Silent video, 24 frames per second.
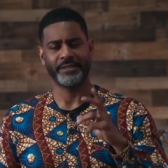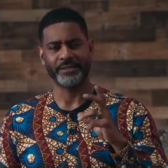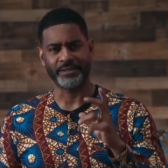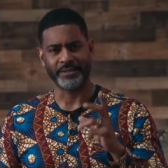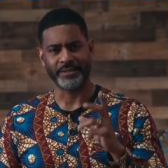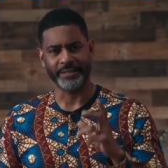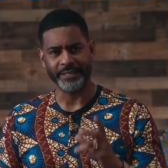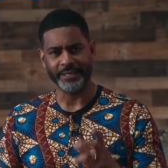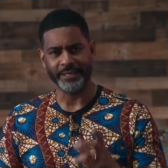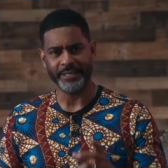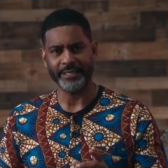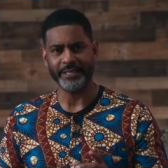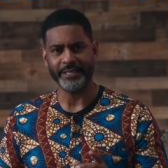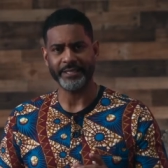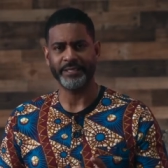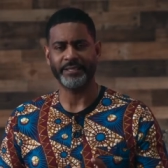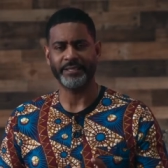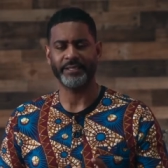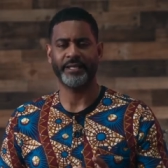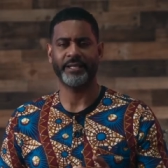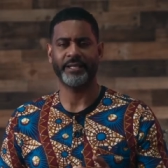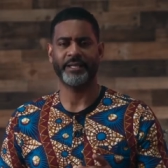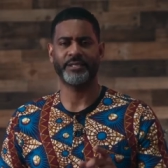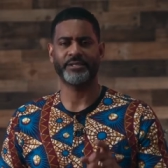need
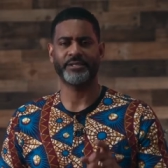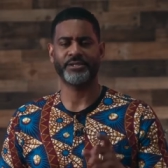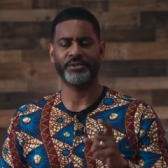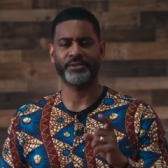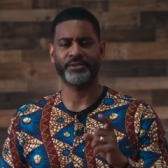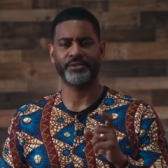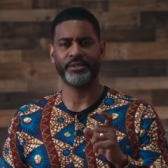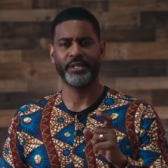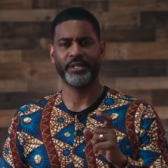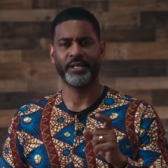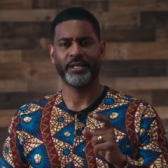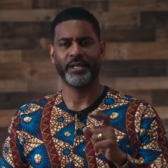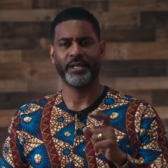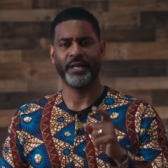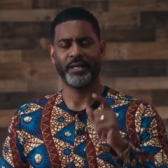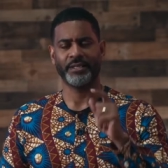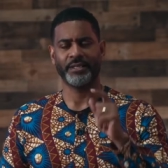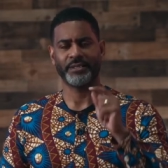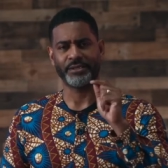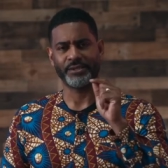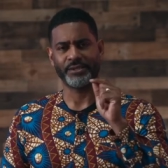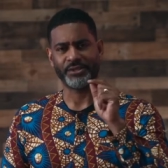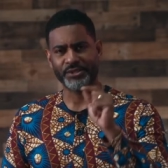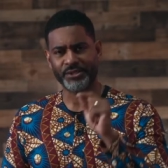to
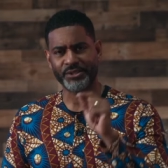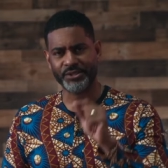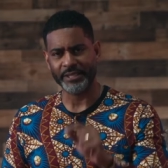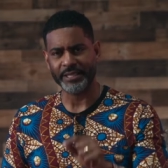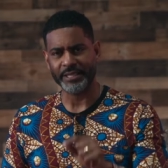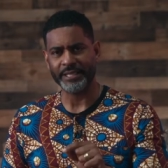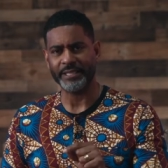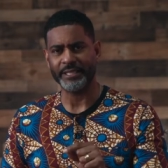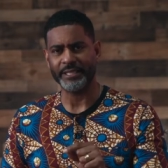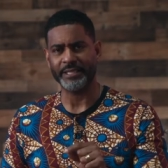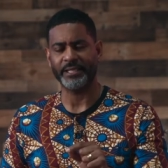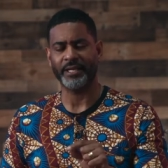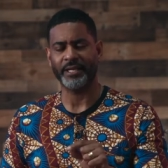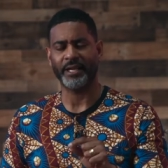see